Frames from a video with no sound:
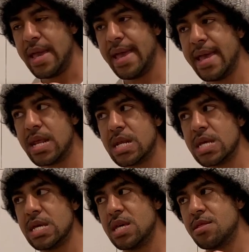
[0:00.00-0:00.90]

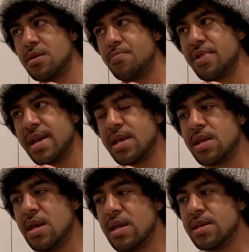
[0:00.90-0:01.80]
and the
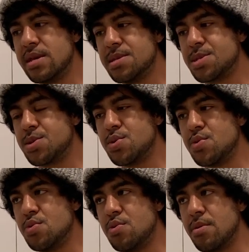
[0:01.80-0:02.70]
planet needs
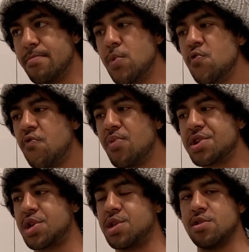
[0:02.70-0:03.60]
to move
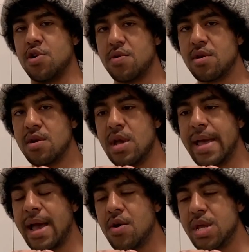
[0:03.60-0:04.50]
much slower
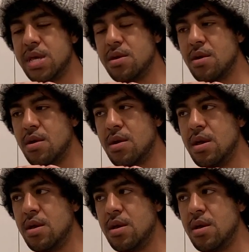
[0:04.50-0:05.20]
out here.